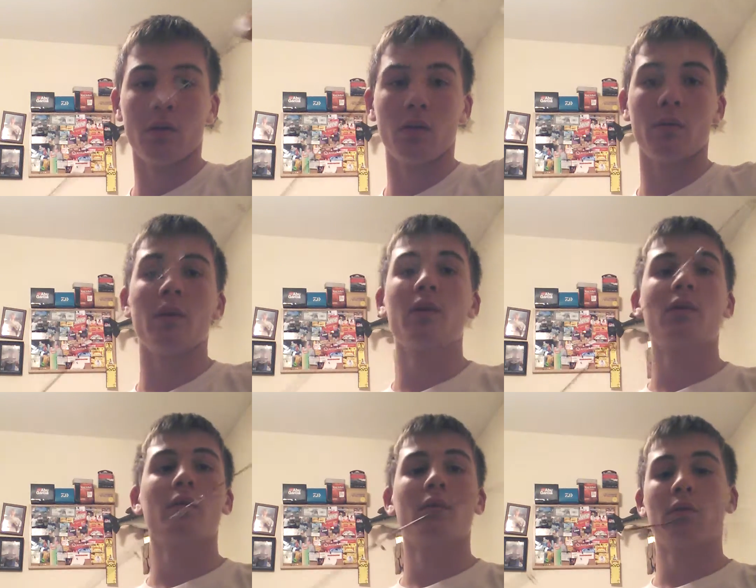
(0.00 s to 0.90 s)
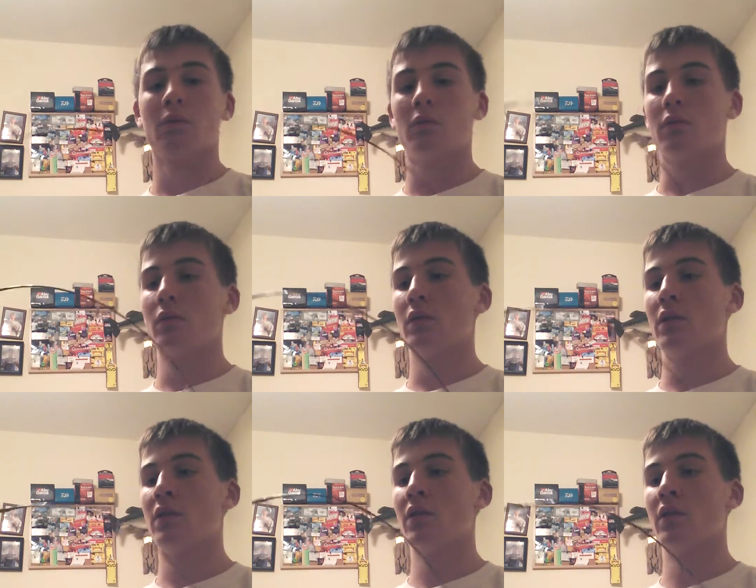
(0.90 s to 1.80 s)
and
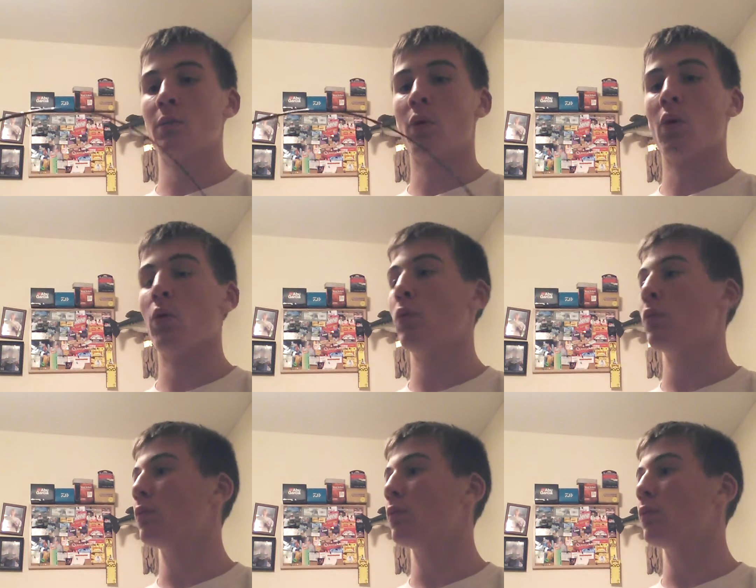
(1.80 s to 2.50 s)
it's a good pole.